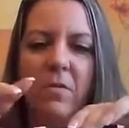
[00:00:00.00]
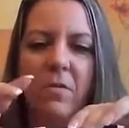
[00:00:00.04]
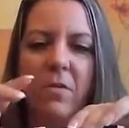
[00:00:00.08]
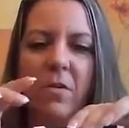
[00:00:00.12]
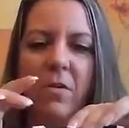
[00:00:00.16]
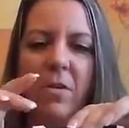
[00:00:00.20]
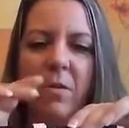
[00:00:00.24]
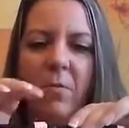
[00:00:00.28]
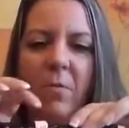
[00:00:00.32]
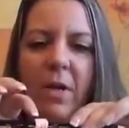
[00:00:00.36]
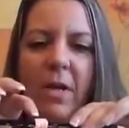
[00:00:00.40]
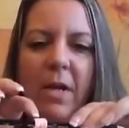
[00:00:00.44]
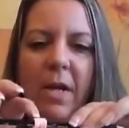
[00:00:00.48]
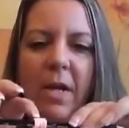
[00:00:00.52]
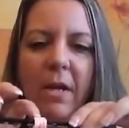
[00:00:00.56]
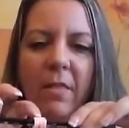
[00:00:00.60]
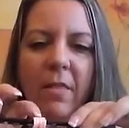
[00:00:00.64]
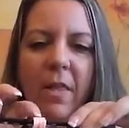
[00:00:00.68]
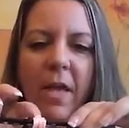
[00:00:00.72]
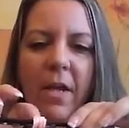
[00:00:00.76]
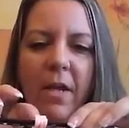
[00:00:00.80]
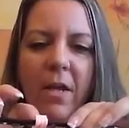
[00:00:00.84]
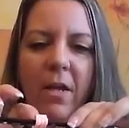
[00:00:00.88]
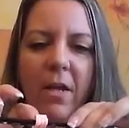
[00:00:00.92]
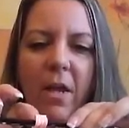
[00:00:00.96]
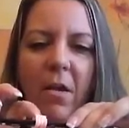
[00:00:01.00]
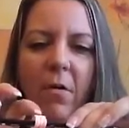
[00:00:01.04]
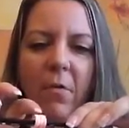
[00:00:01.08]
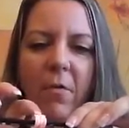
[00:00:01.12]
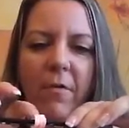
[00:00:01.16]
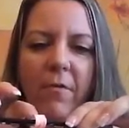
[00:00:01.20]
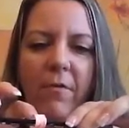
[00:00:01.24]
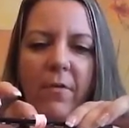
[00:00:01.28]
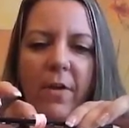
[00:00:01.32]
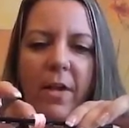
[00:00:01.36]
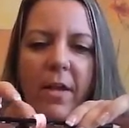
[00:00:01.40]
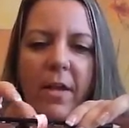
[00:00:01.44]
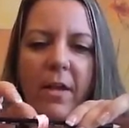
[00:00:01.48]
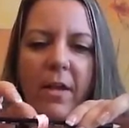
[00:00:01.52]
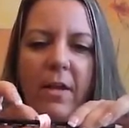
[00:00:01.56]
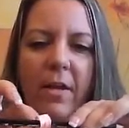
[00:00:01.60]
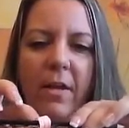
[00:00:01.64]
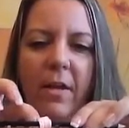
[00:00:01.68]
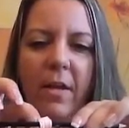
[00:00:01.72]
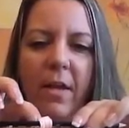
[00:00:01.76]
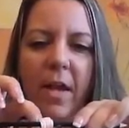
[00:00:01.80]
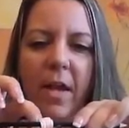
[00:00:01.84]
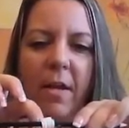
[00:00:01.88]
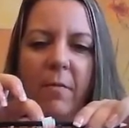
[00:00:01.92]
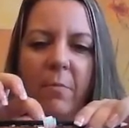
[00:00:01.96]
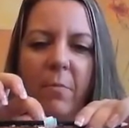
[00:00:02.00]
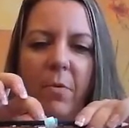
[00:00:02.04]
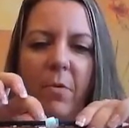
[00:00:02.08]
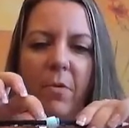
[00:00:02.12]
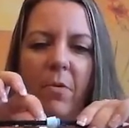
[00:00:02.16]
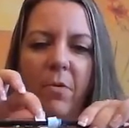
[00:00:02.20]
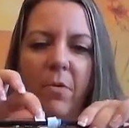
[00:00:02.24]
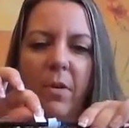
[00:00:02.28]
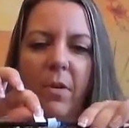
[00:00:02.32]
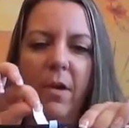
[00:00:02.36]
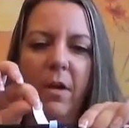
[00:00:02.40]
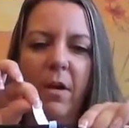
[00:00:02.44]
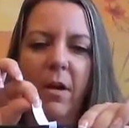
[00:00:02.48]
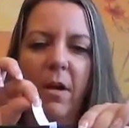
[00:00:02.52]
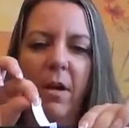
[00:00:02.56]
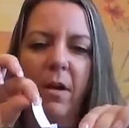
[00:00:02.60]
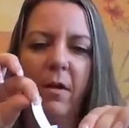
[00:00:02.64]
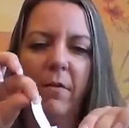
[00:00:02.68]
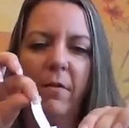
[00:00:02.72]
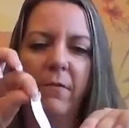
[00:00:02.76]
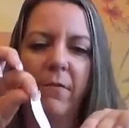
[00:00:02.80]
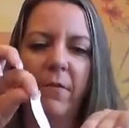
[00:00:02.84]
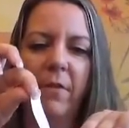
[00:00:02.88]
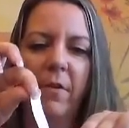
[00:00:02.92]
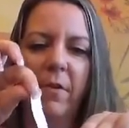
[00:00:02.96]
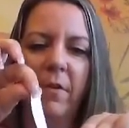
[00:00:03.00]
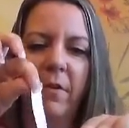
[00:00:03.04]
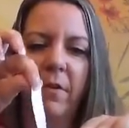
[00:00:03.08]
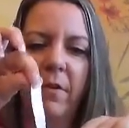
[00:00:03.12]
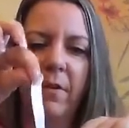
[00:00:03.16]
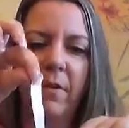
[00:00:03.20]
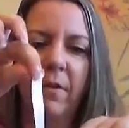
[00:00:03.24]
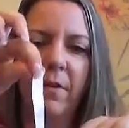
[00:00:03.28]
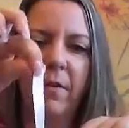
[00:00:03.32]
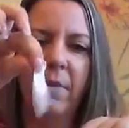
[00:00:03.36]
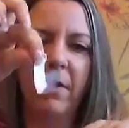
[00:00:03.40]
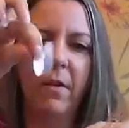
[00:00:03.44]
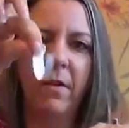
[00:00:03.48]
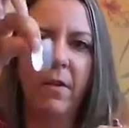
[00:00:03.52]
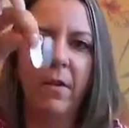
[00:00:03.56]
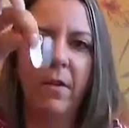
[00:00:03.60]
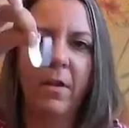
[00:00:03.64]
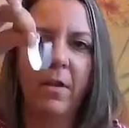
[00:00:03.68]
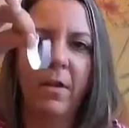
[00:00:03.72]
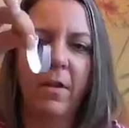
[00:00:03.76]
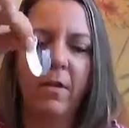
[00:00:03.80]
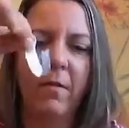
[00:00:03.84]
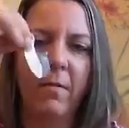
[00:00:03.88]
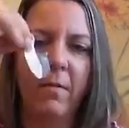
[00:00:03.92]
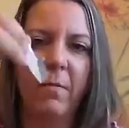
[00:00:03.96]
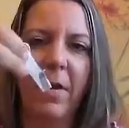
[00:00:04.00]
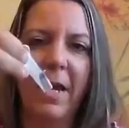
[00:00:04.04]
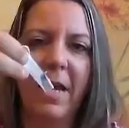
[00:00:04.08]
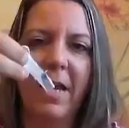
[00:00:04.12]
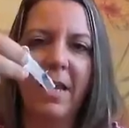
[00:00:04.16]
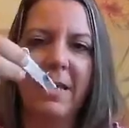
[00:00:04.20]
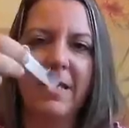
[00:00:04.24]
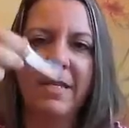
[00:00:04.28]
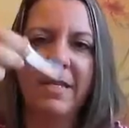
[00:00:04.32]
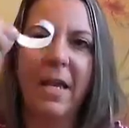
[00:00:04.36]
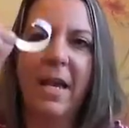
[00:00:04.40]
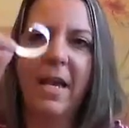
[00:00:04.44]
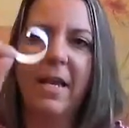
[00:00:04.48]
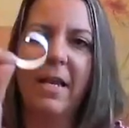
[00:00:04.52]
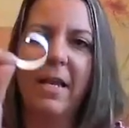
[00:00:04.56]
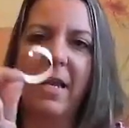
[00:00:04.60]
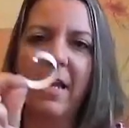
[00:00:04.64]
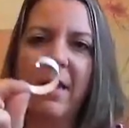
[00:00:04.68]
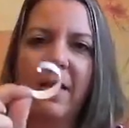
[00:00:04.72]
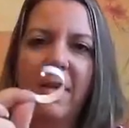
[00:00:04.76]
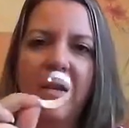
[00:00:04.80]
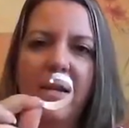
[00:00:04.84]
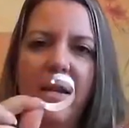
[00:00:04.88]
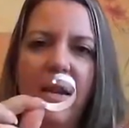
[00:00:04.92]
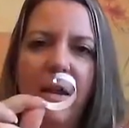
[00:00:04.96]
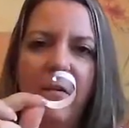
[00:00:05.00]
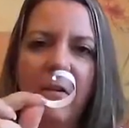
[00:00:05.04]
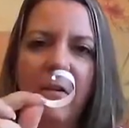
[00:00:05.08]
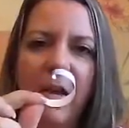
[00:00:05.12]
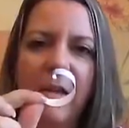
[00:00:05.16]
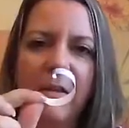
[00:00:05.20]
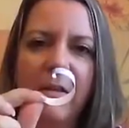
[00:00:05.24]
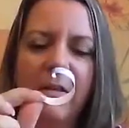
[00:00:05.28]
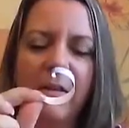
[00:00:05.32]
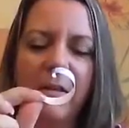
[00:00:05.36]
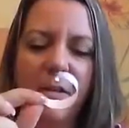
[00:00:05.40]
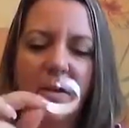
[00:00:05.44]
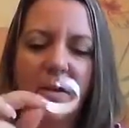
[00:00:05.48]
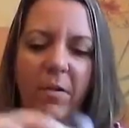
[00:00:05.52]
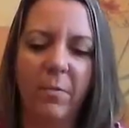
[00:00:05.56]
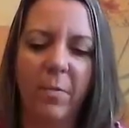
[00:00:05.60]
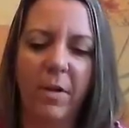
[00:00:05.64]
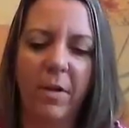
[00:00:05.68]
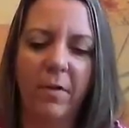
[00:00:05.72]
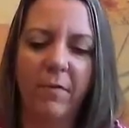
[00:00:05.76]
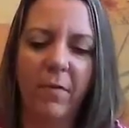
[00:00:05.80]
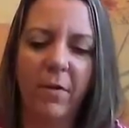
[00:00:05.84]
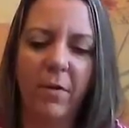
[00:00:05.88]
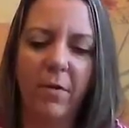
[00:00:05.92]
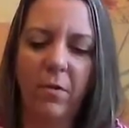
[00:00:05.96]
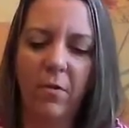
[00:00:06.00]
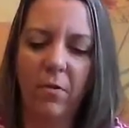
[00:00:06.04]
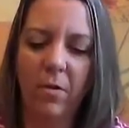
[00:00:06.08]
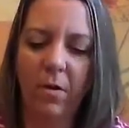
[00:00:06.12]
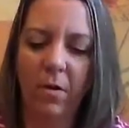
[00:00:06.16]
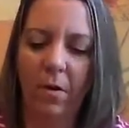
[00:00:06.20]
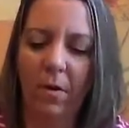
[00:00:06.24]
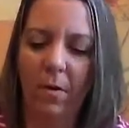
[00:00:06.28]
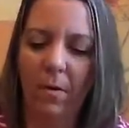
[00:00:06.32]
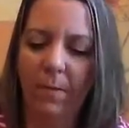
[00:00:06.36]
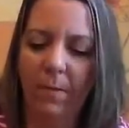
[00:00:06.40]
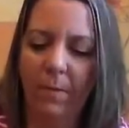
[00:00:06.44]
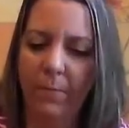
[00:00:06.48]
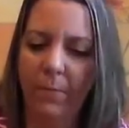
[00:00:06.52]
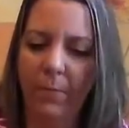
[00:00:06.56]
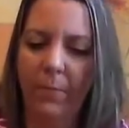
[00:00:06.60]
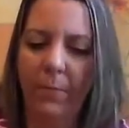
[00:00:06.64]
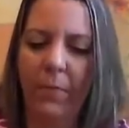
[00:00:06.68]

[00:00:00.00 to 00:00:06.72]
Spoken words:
so that when I let go of it and pull it off, my antenna now has a little bit of a curl.